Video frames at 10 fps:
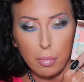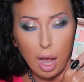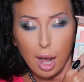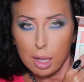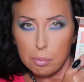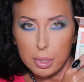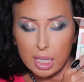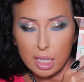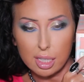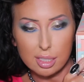hot
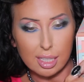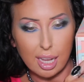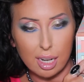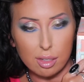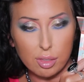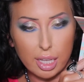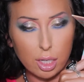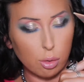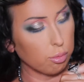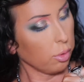pink to kind of
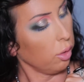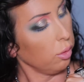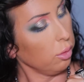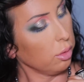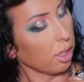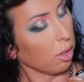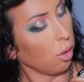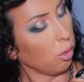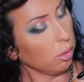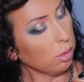like rose
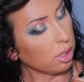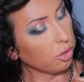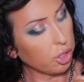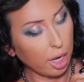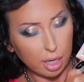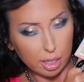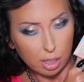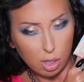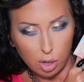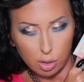gold shade
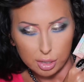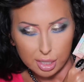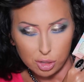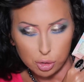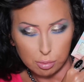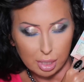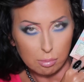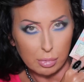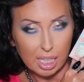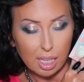called
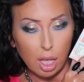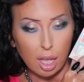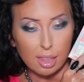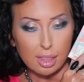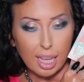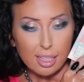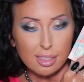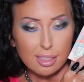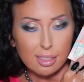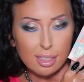Dreamy.
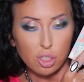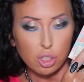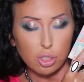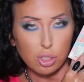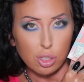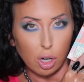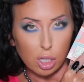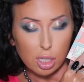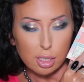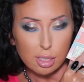Let's
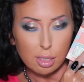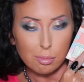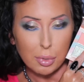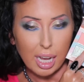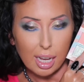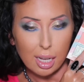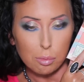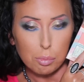start by